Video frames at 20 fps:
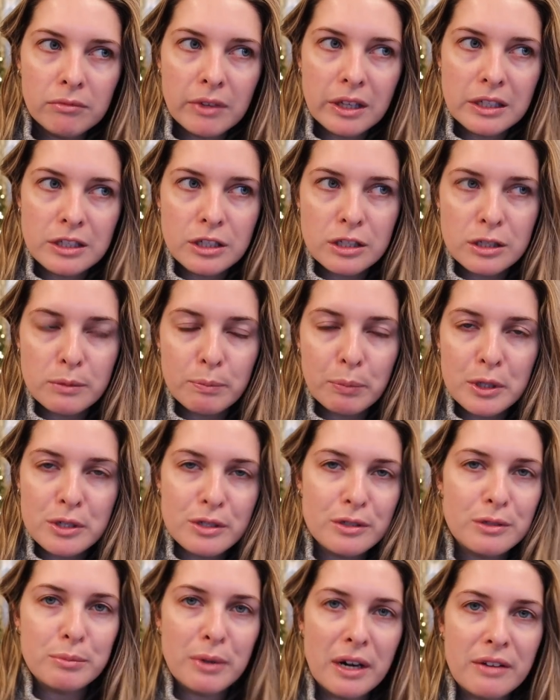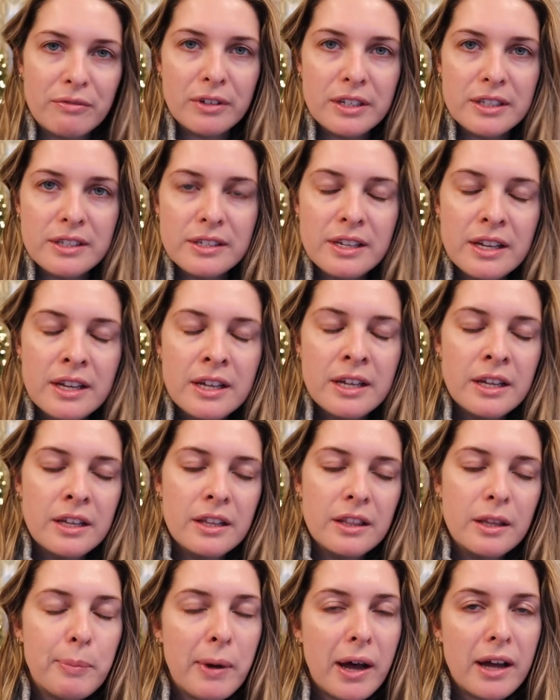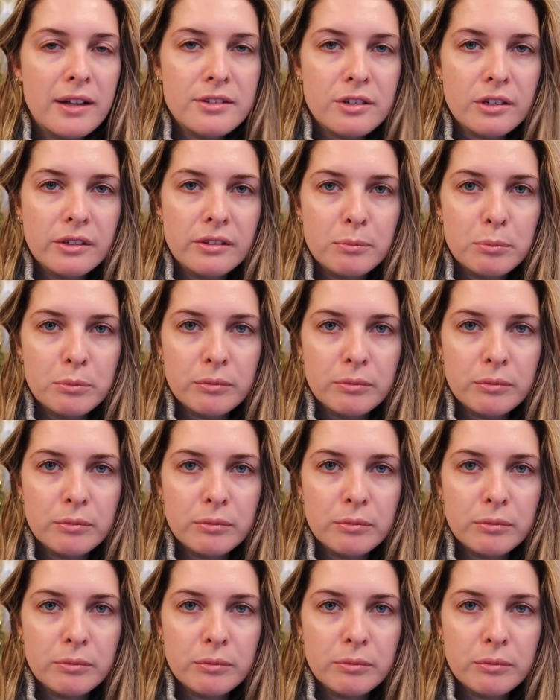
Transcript: That's just personal preference. The pods are